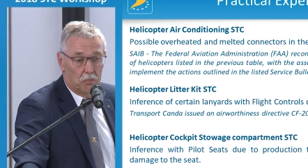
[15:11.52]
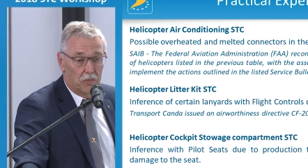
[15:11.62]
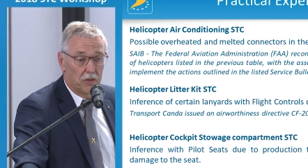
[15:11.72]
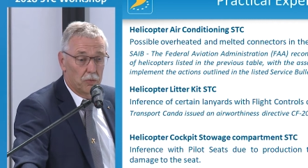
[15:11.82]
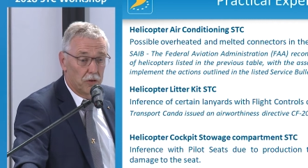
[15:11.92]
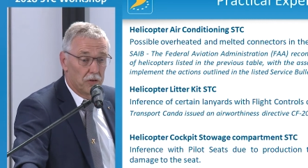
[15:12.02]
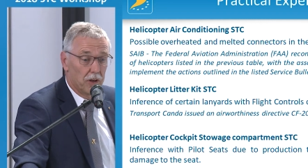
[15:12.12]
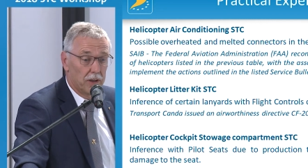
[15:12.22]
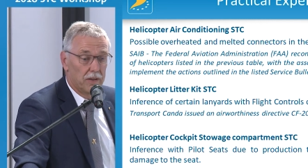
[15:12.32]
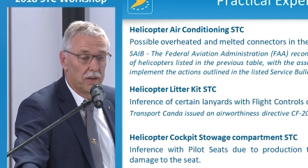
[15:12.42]
this was
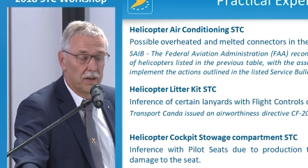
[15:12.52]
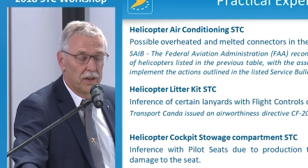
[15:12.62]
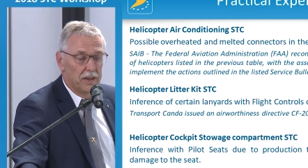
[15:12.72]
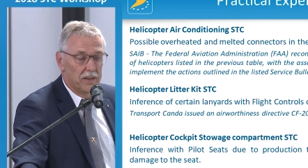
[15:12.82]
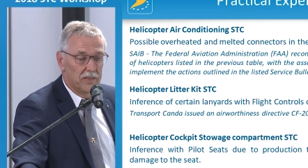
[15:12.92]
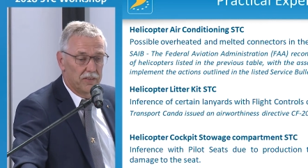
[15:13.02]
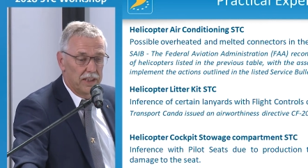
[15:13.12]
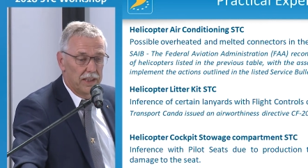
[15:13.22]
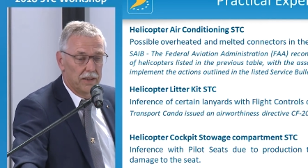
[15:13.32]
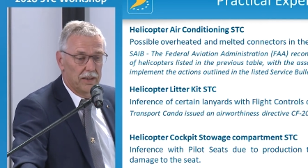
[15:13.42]
not
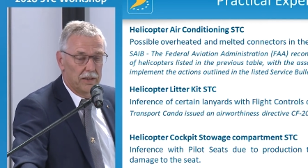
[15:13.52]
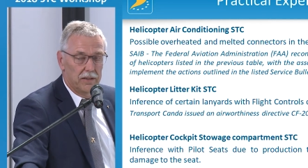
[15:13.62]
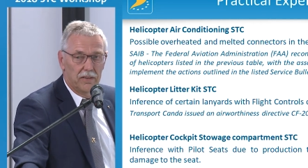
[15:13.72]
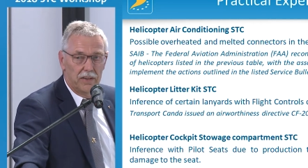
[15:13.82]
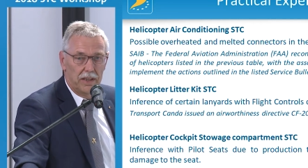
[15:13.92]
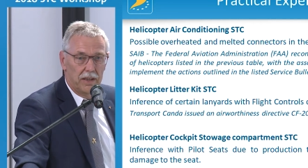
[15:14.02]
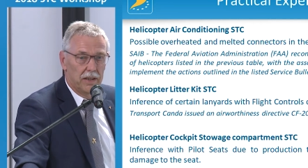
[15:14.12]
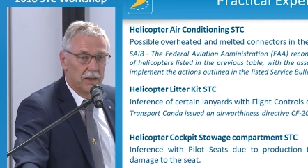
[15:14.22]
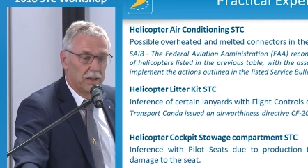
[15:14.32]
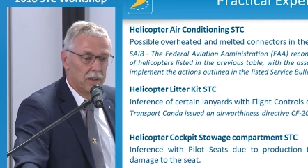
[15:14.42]
seen in the
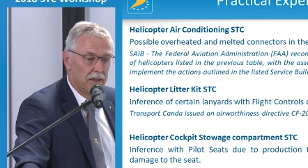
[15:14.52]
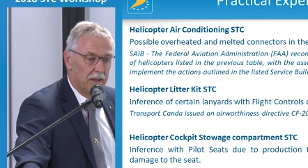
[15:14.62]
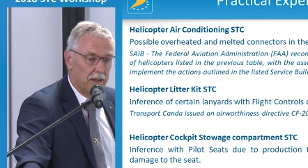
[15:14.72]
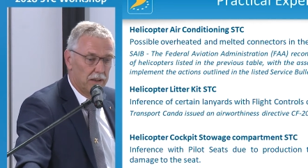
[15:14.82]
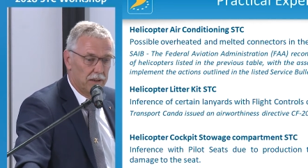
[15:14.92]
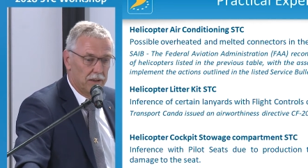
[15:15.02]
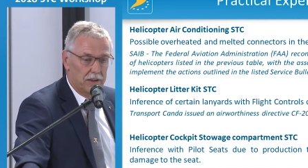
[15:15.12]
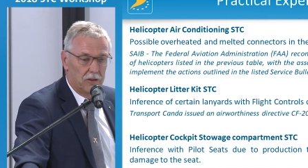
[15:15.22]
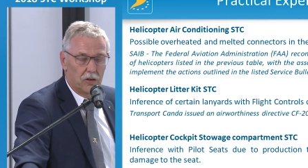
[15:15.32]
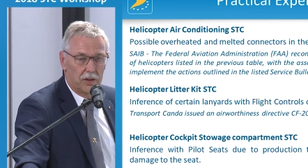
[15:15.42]

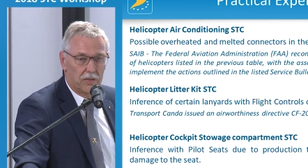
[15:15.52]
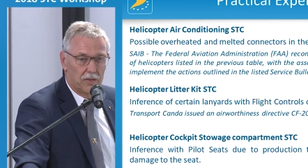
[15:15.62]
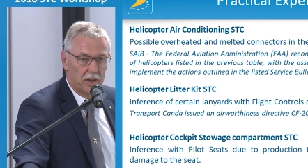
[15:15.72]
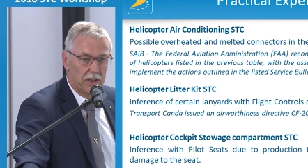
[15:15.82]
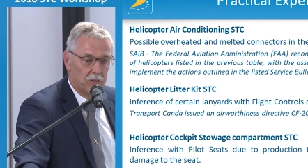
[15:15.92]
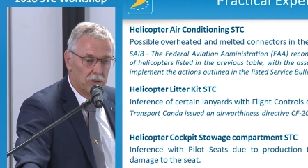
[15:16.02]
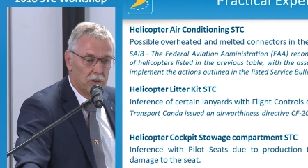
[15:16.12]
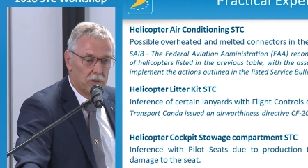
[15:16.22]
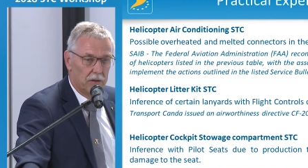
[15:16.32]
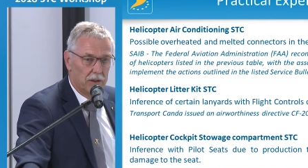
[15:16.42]
initial
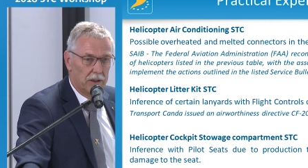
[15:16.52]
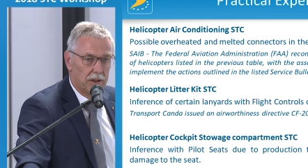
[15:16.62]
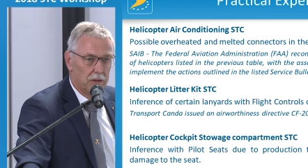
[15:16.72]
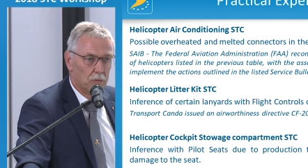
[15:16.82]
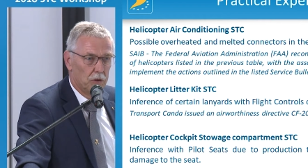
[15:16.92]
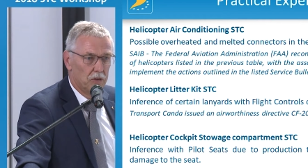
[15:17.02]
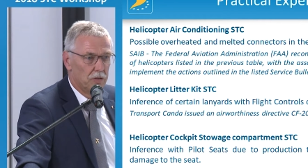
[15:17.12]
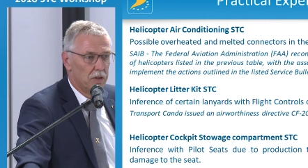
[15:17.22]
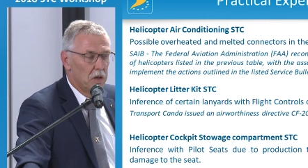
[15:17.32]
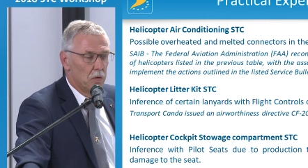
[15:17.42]
installation, or it
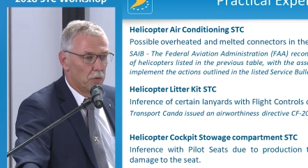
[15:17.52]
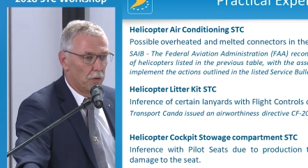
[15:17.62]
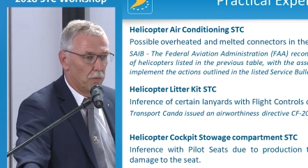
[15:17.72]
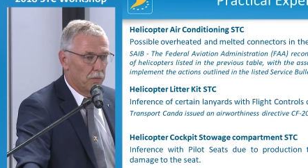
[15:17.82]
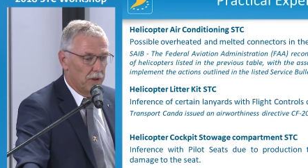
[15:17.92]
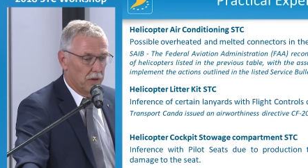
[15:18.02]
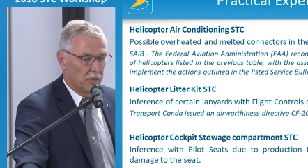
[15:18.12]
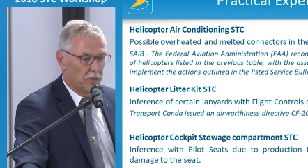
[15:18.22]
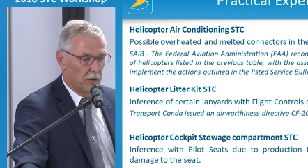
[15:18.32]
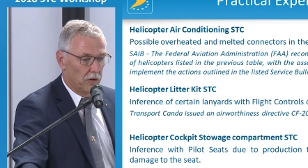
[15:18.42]
was probably
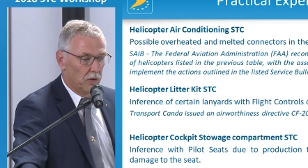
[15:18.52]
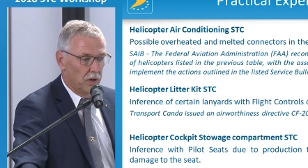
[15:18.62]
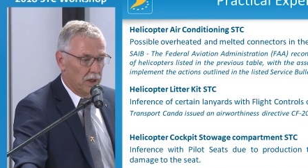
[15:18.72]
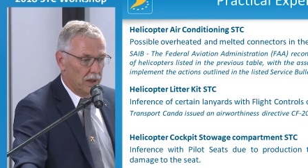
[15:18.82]
also